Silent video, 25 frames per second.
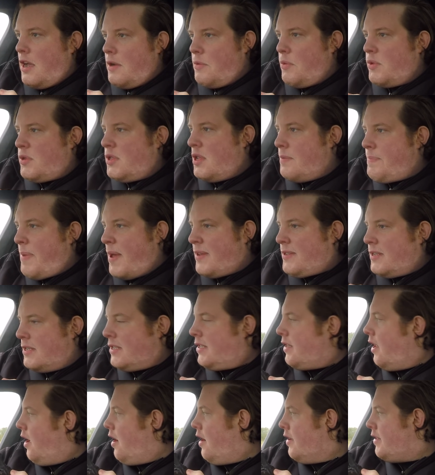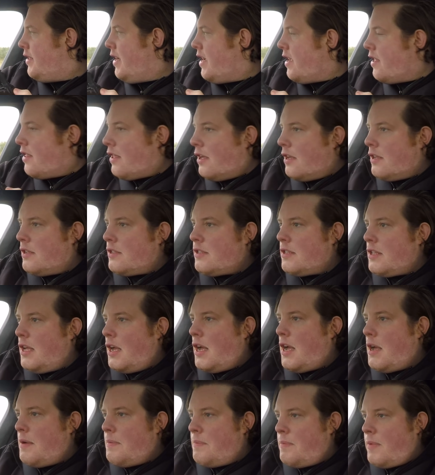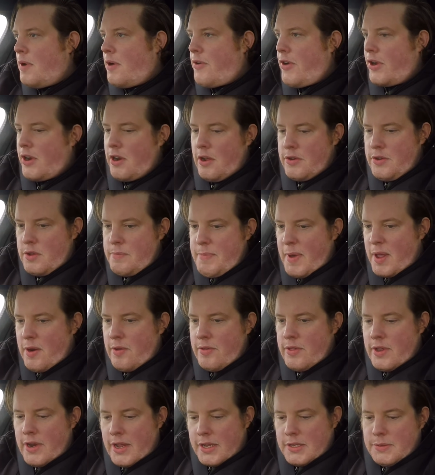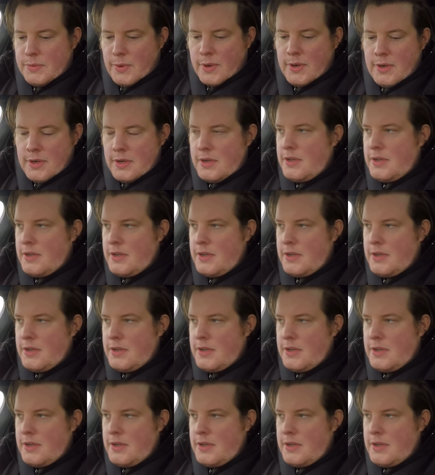wasn't the better starts either. I reckon I'll do better on the next one.